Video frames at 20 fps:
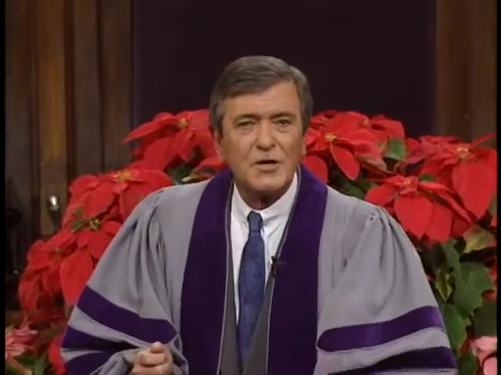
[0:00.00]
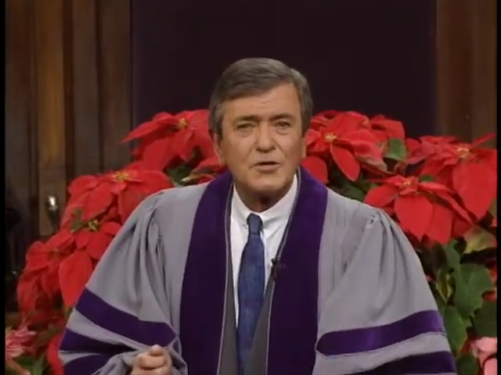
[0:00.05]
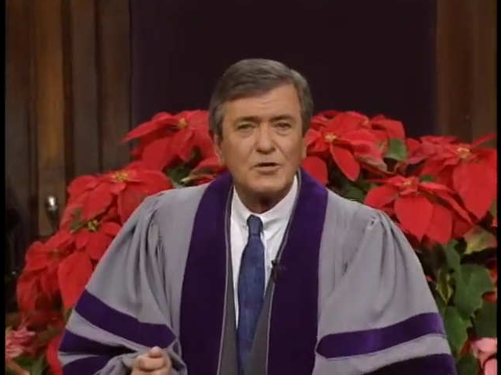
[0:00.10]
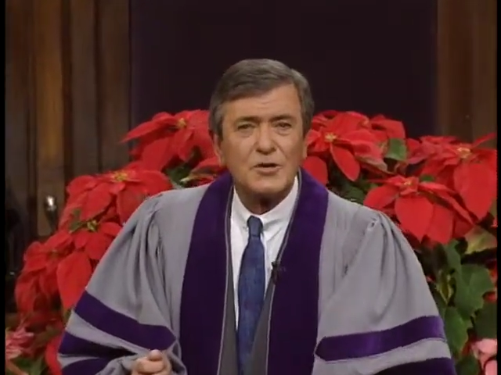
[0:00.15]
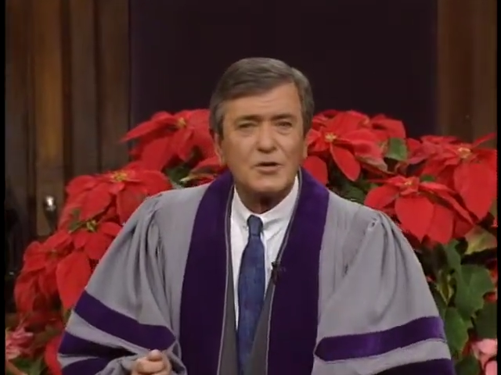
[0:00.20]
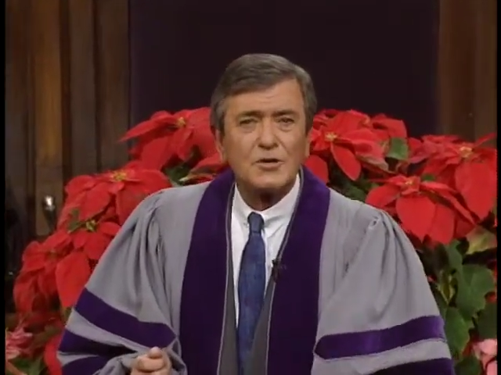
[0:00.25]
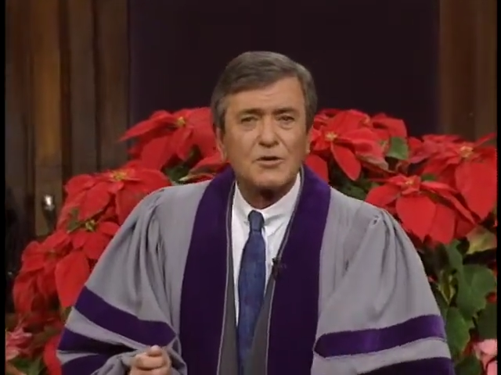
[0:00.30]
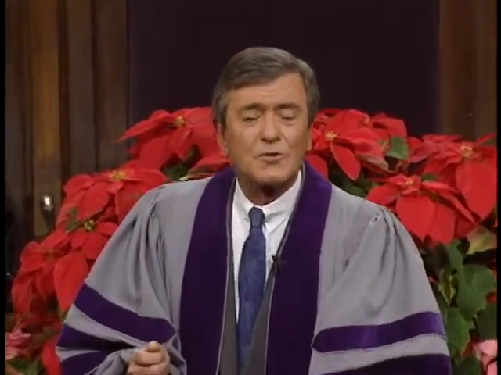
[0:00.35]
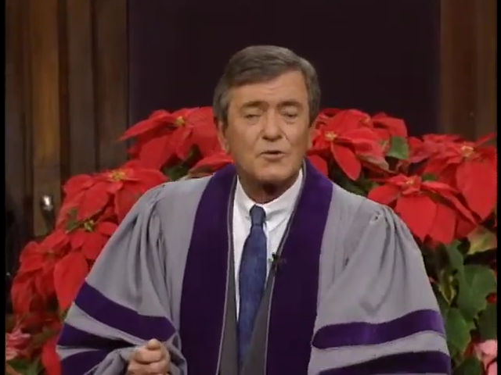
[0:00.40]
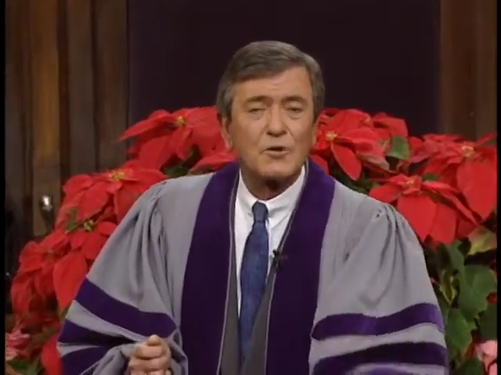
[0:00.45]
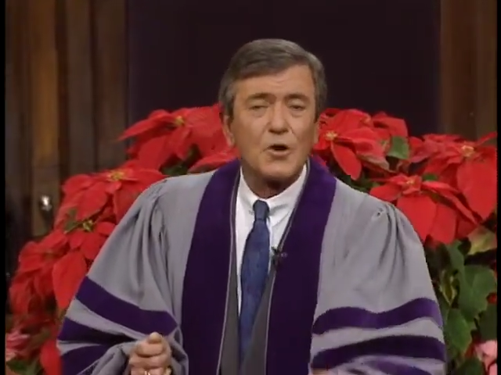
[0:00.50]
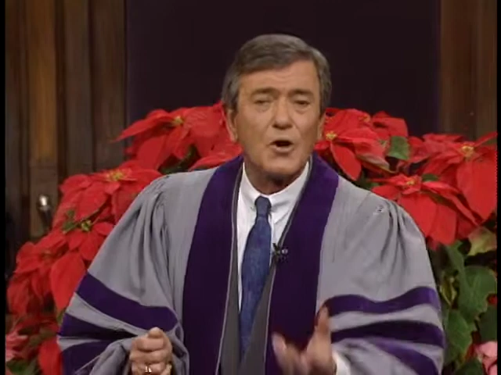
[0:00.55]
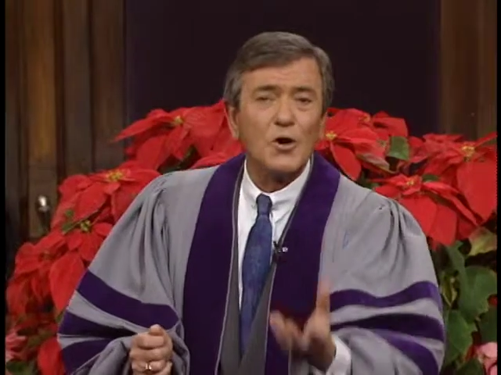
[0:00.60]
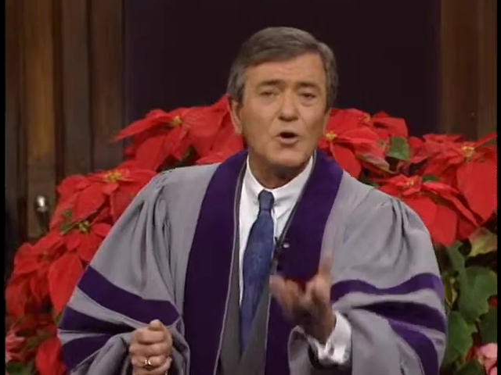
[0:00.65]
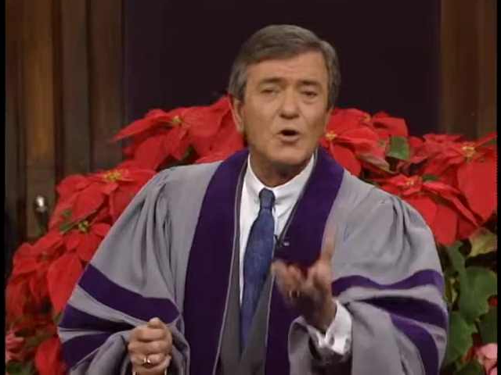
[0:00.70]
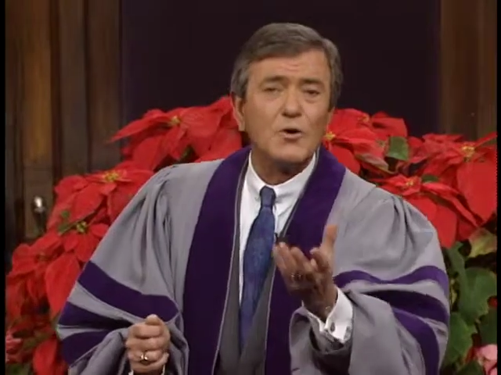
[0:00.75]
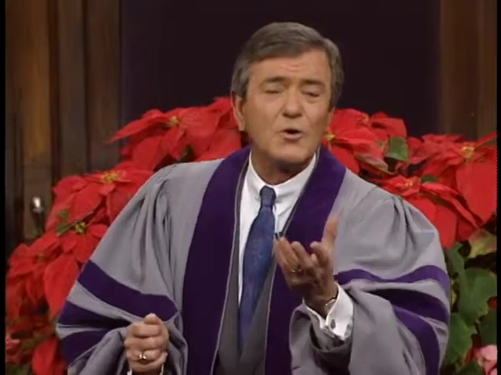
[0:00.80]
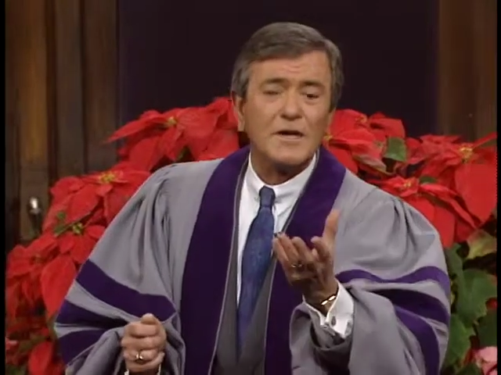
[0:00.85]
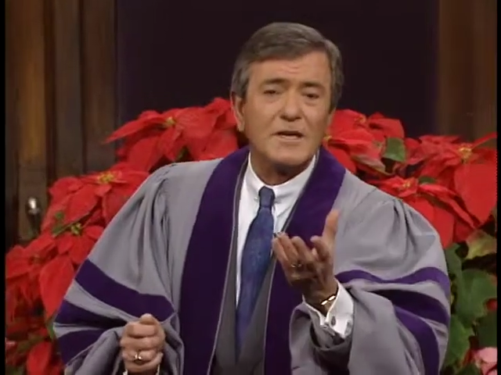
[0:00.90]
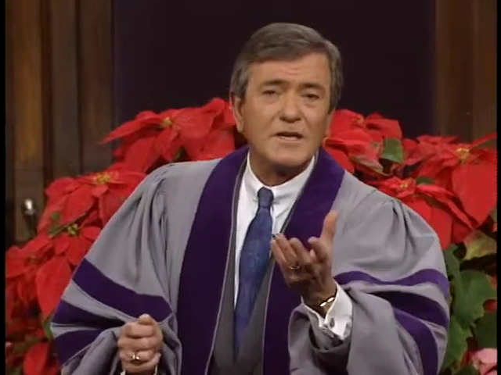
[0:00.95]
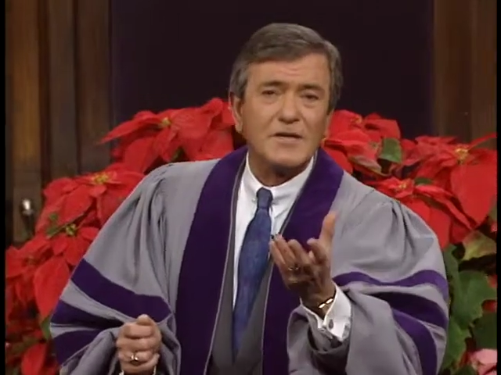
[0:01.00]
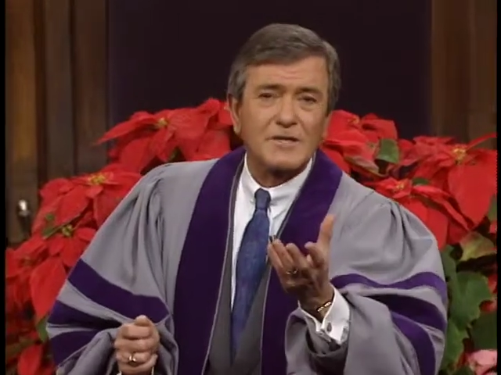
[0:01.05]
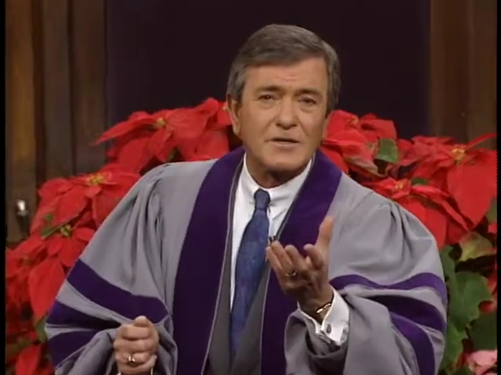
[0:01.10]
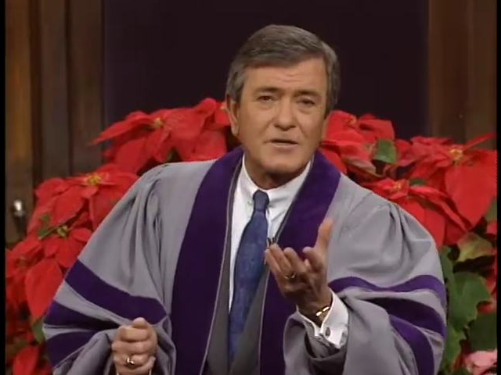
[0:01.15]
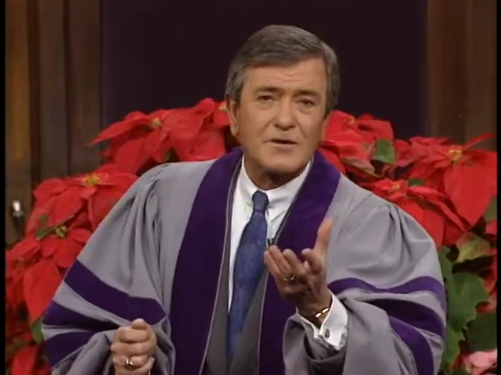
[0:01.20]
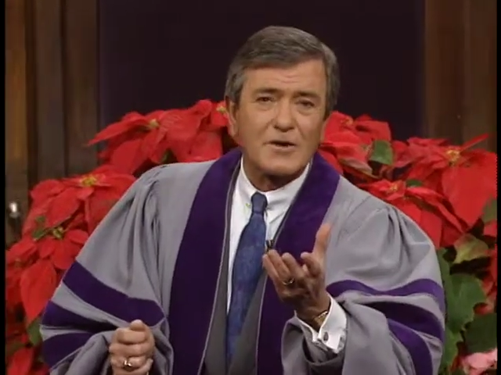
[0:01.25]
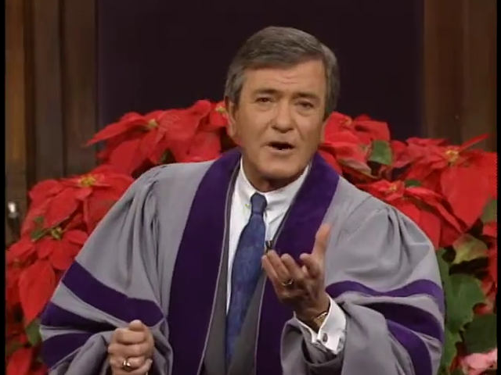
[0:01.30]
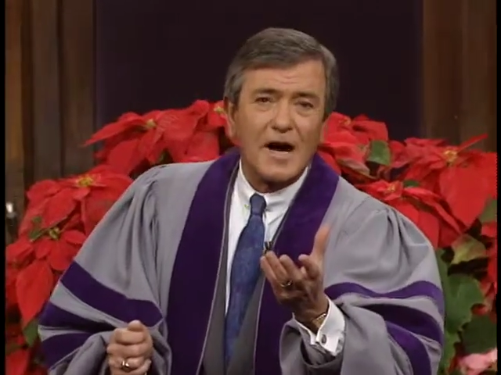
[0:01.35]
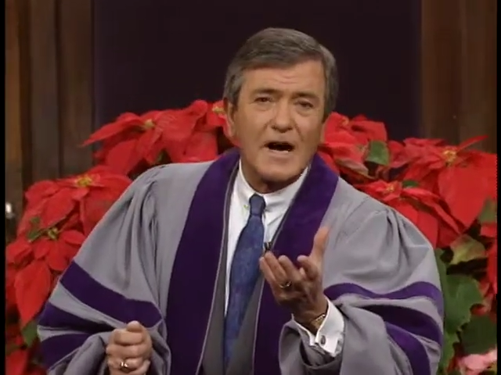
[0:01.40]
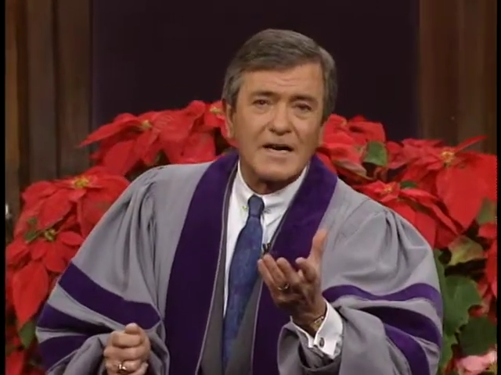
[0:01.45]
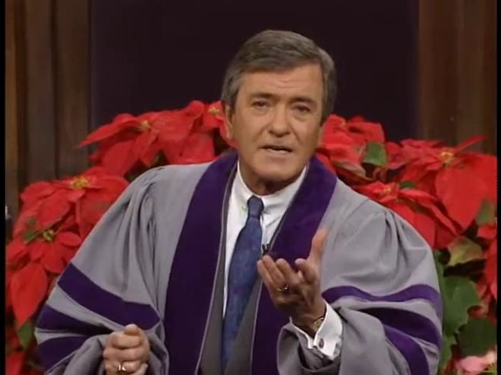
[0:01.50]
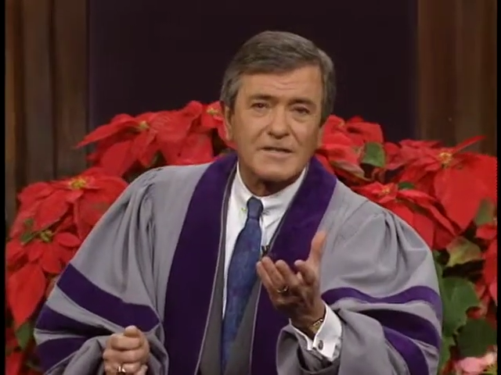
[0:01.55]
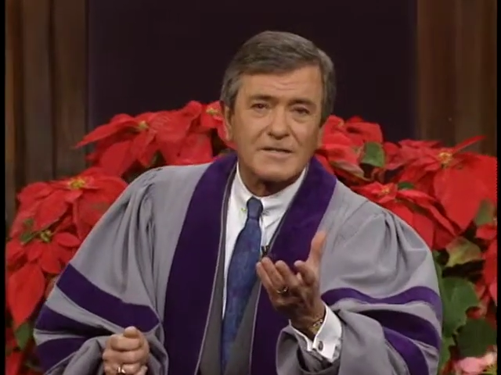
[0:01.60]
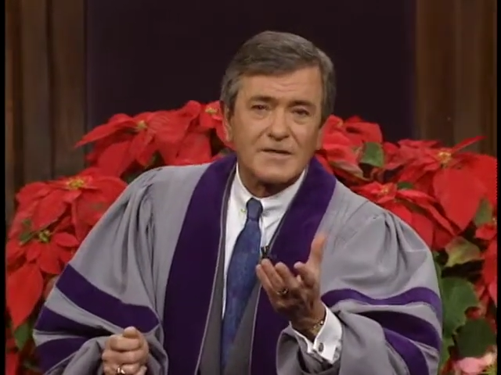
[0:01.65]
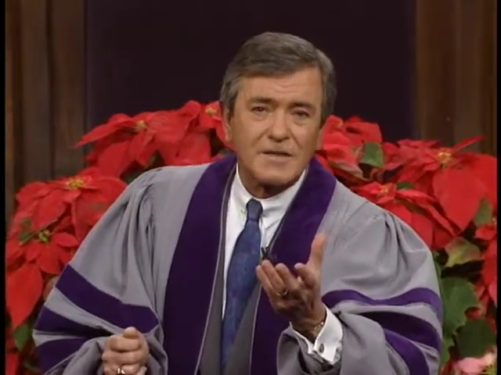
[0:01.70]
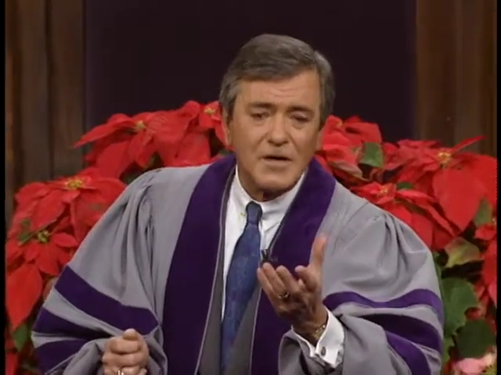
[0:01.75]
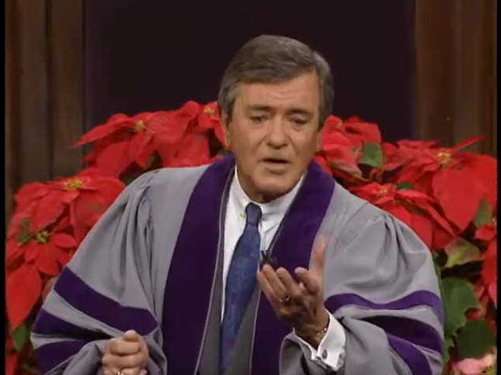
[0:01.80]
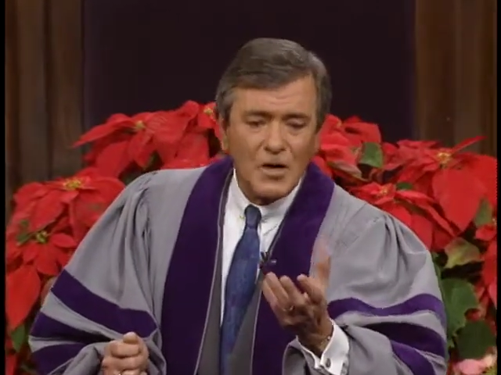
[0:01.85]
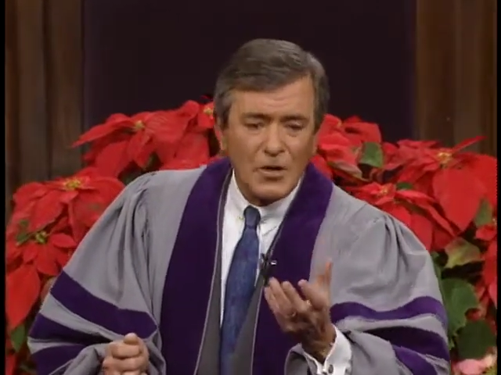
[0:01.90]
to grow in Christ.